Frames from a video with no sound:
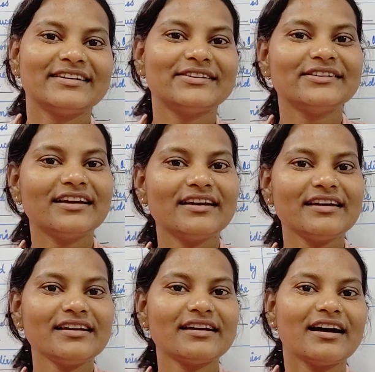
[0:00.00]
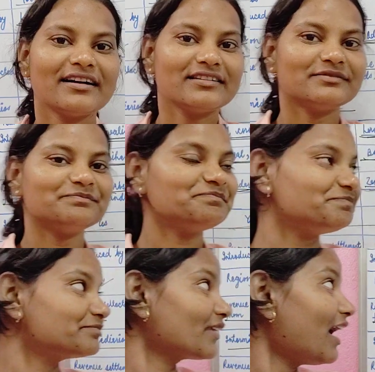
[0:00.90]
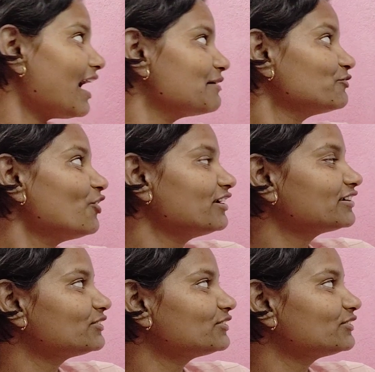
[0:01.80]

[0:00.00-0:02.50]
Today I am going